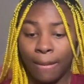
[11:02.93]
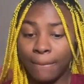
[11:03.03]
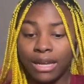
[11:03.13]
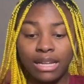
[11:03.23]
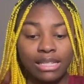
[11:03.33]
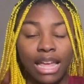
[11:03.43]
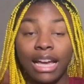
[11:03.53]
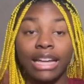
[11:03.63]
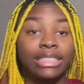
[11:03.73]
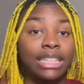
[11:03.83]
because, like
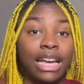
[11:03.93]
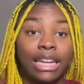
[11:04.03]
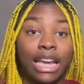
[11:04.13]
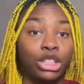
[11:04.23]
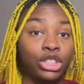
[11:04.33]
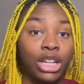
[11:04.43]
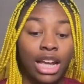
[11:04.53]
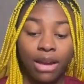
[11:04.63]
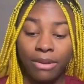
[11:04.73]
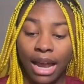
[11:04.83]
I said,
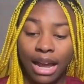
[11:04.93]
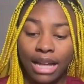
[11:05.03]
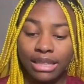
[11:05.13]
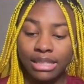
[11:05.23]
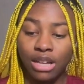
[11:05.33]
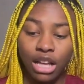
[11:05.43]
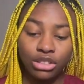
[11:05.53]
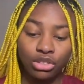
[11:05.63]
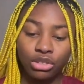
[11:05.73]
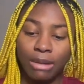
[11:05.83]
yesterday when I got this
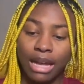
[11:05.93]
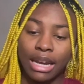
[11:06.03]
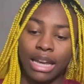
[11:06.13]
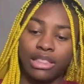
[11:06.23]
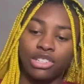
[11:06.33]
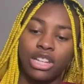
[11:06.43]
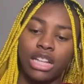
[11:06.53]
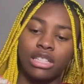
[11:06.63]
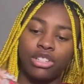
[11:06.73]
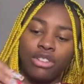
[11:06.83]
costume, I didn't get the
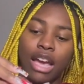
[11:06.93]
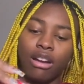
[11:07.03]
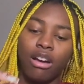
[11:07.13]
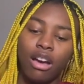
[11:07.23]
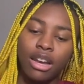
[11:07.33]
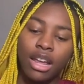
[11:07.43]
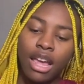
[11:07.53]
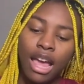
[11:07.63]
chance to try it on.